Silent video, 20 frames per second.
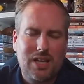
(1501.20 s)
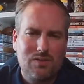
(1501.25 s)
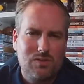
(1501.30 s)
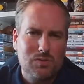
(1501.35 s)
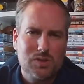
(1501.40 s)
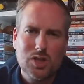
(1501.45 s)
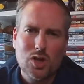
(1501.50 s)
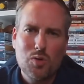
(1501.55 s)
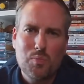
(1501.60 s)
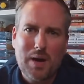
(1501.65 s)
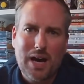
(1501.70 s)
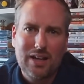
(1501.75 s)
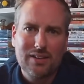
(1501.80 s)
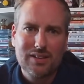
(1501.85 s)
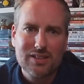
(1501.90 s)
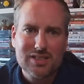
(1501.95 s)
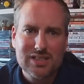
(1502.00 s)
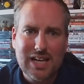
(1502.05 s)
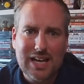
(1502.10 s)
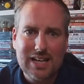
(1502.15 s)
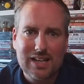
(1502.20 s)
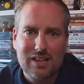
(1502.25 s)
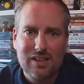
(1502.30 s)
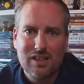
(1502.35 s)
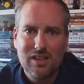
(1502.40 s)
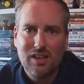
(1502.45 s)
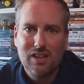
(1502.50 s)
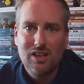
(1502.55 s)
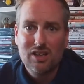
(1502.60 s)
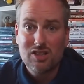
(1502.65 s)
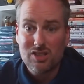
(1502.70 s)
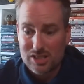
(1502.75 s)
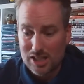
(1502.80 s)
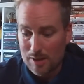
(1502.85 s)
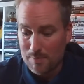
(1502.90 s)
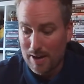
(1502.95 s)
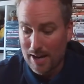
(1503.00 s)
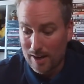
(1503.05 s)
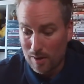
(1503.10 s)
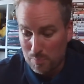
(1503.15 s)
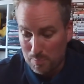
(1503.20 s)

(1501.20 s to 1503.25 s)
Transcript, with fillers: gives them £2 a sack, because of the amount